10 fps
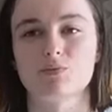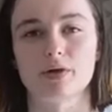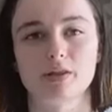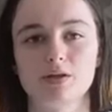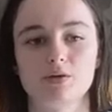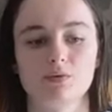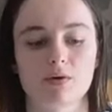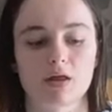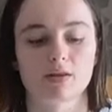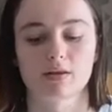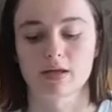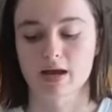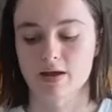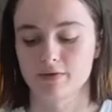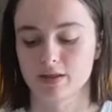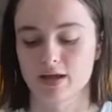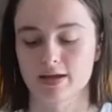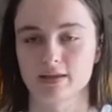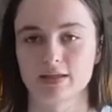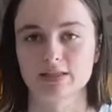with you rather than having like
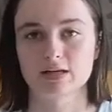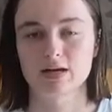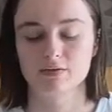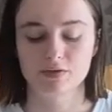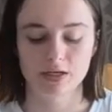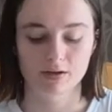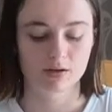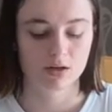this kind of thing.